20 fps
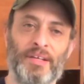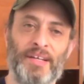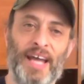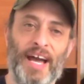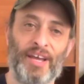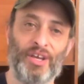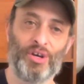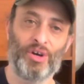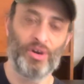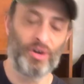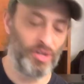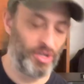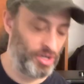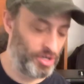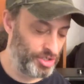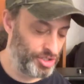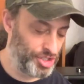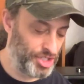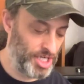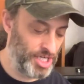Now you go to
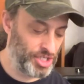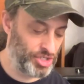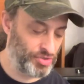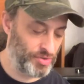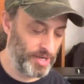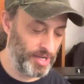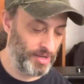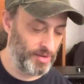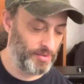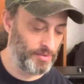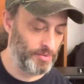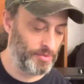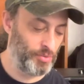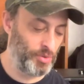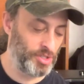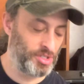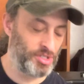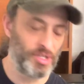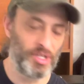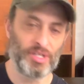your G string.
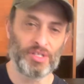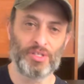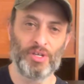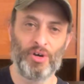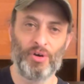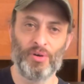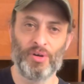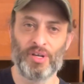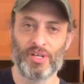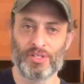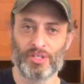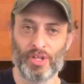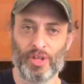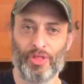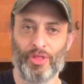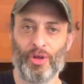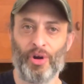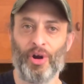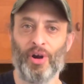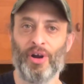What's this note? It's the
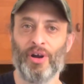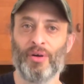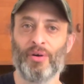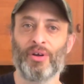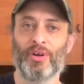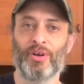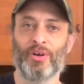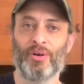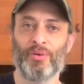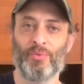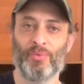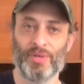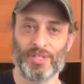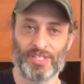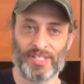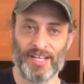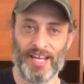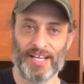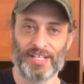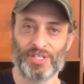third.
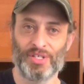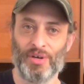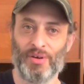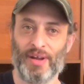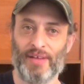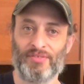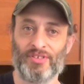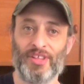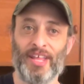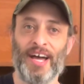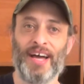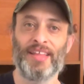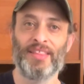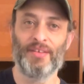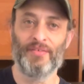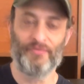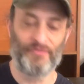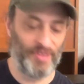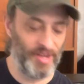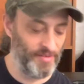What's the next note after that?
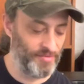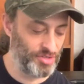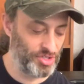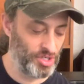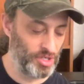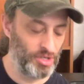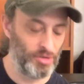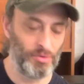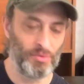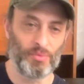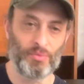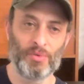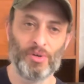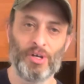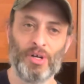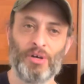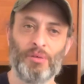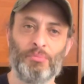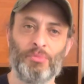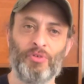The fifth. So you
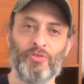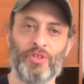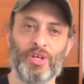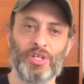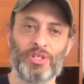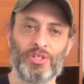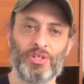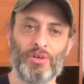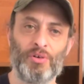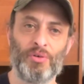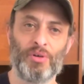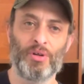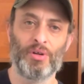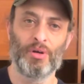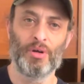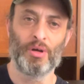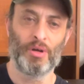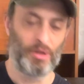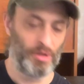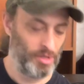move this note
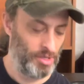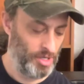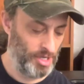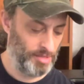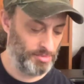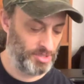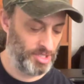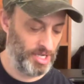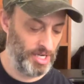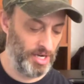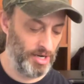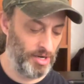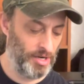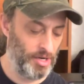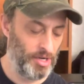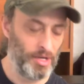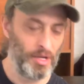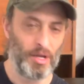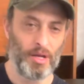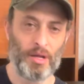up to here.
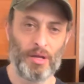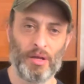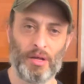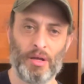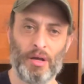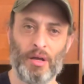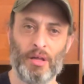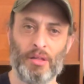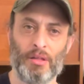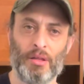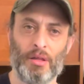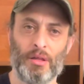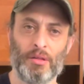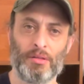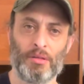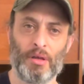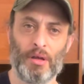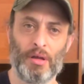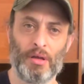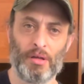
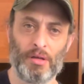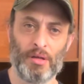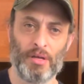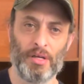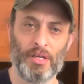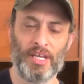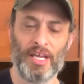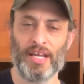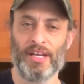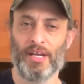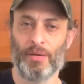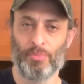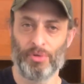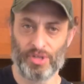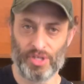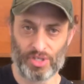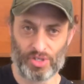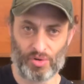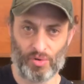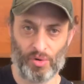You end up
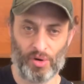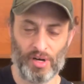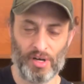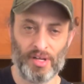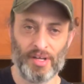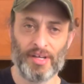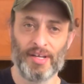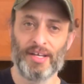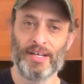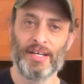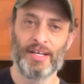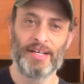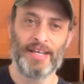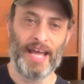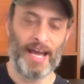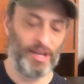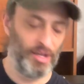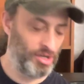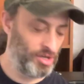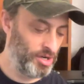with this chord.
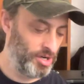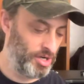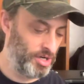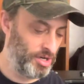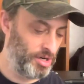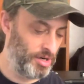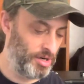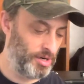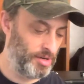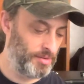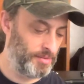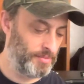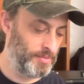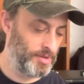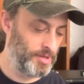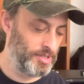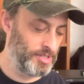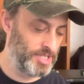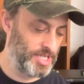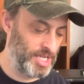Now you go to your
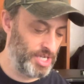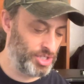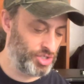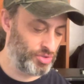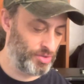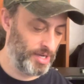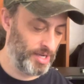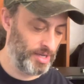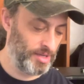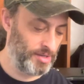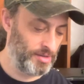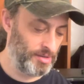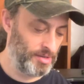D string.